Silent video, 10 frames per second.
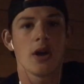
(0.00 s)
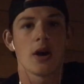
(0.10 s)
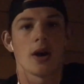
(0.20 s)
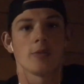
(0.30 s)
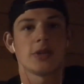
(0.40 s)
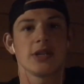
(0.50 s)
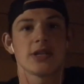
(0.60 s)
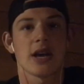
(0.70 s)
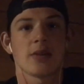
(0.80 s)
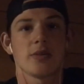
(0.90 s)
a lot of these
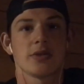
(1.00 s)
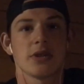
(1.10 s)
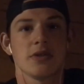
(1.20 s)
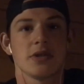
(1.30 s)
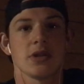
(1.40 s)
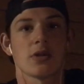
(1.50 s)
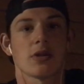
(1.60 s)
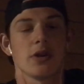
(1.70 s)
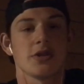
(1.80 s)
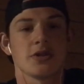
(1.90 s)
animals that you see
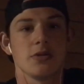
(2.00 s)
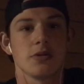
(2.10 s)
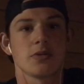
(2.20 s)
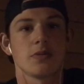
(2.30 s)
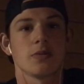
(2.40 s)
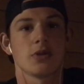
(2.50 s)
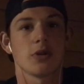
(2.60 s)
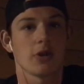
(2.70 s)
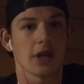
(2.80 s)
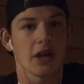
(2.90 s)
are in zoos, which are
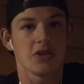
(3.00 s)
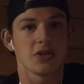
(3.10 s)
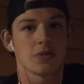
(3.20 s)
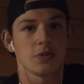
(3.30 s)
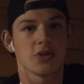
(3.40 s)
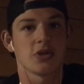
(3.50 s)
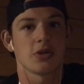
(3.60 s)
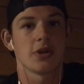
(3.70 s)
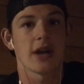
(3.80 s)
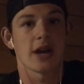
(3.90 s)
in cages, which are
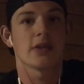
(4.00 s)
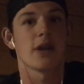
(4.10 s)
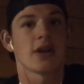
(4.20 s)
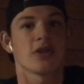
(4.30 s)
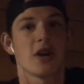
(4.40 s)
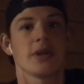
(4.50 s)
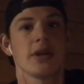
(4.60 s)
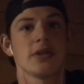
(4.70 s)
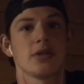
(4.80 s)
not their natural habitats.